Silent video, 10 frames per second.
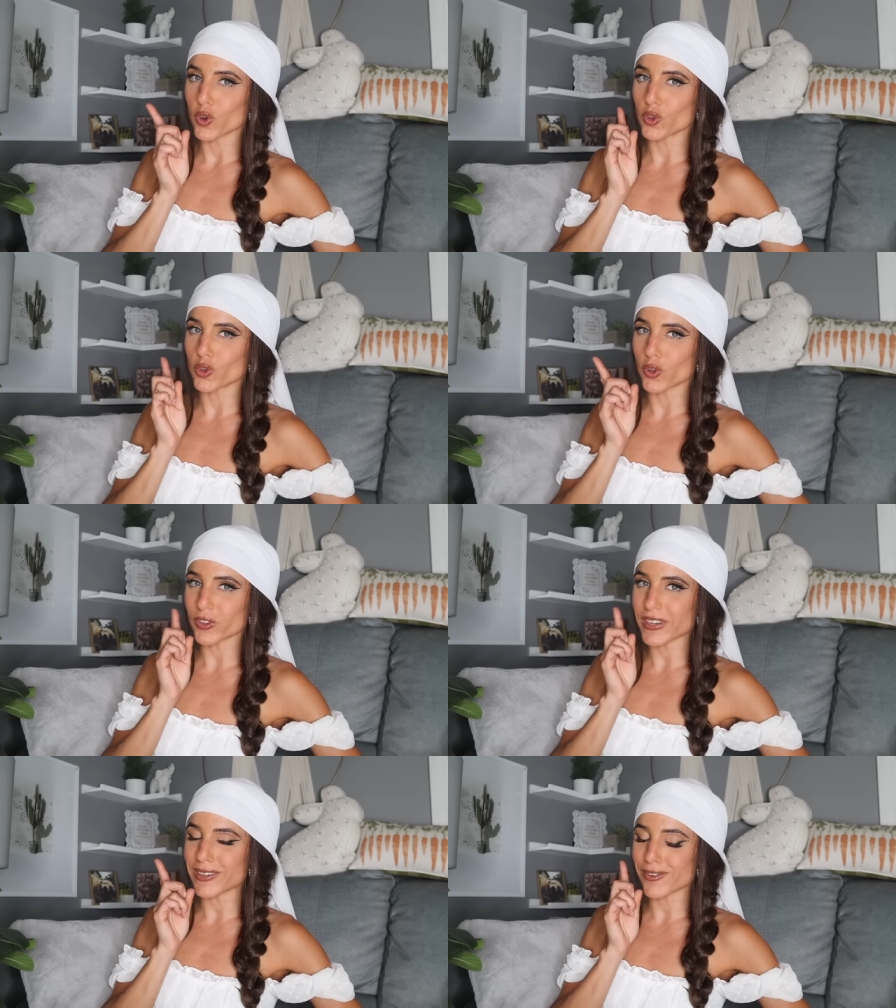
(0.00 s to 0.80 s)

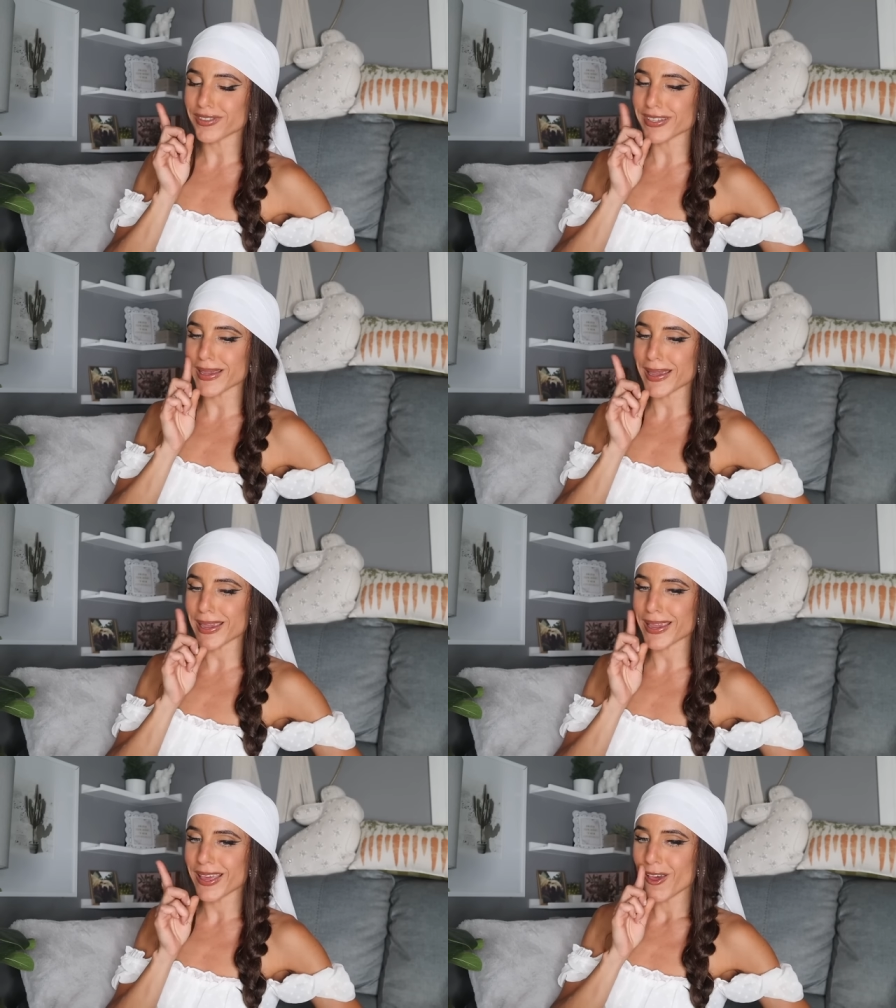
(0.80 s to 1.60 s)
Naughty,
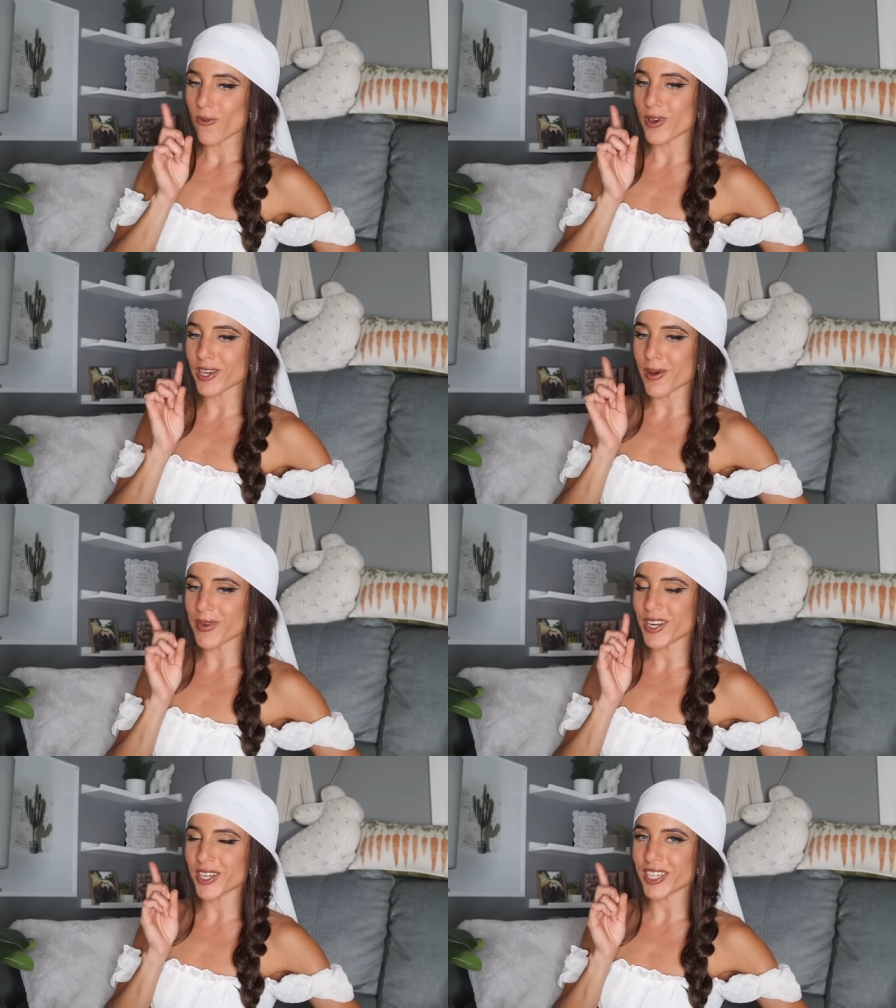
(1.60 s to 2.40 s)
naughty, we're
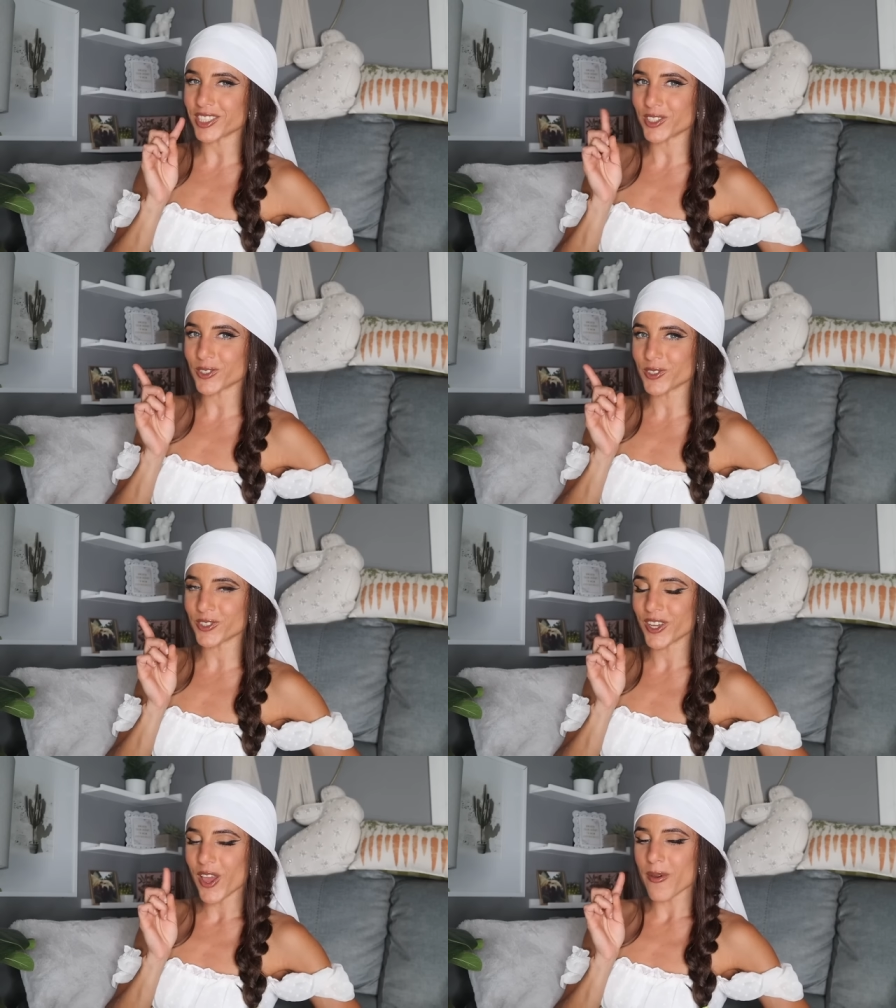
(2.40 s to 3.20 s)
coming up at you.